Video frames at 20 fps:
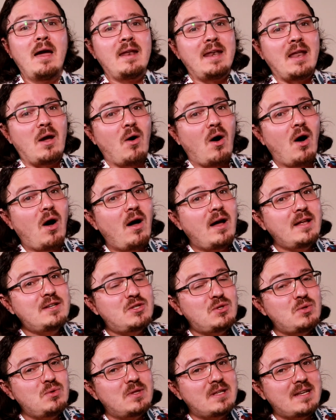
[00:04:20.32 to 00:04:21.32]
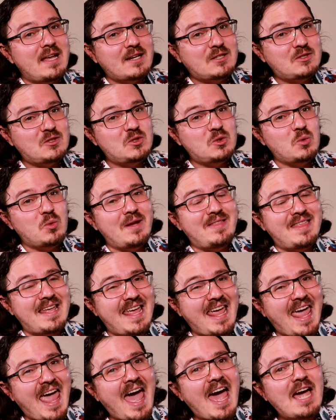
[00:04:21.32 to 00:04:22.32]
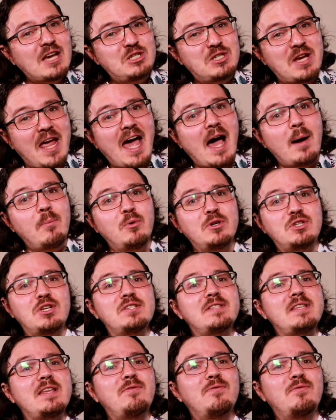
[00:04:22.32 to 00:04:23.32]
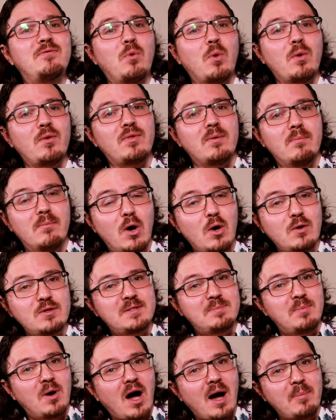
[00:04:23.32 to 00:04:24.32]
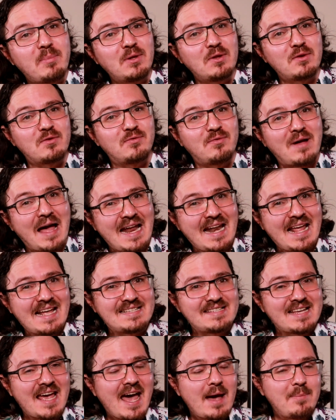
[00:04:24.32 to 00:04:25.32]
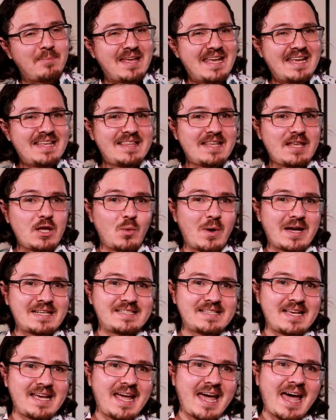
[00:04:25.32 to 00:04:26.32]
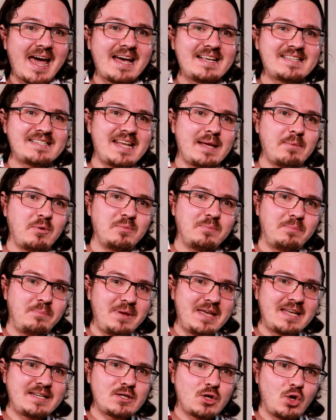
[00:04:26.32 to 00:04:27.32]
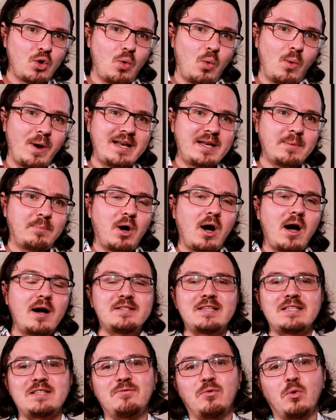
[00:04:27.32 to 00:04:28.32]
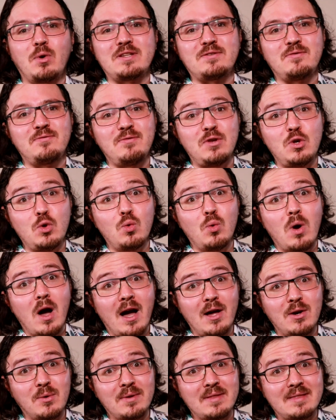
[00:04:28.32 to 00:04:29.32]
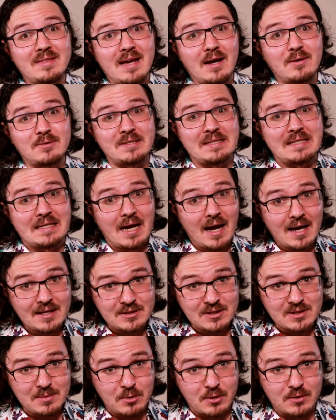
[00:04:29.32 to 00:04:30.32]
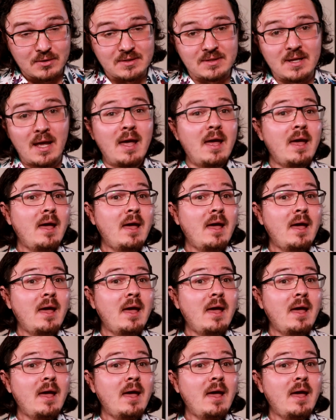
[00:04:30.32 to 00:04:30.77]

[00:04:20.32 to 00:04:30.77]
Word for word: Now, on to the next story. The Cash App, which is the fourth most popular finance app in the USA, has enabled Bitcoin deposits for its few hundred thousand customers.